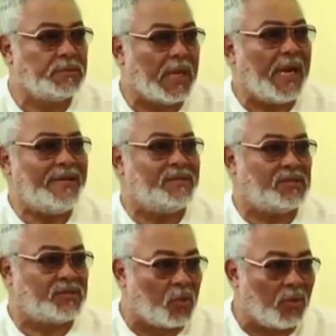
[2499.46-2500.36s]
I
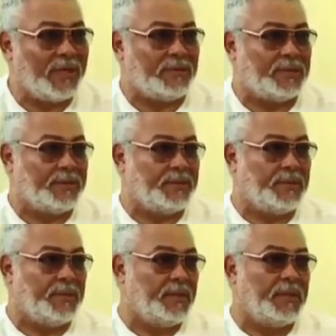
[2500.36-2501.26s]
saw it.
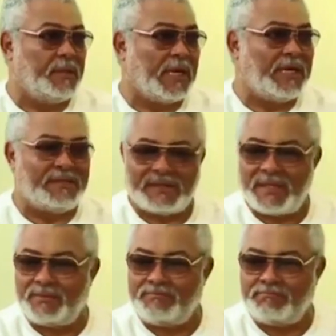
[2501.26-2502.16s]
I
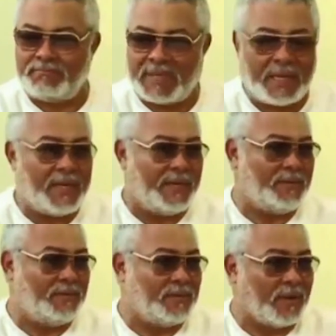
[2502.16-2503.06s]
said, my
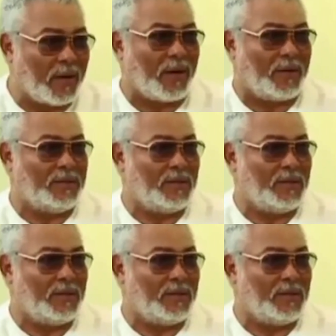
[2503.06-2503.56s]
God.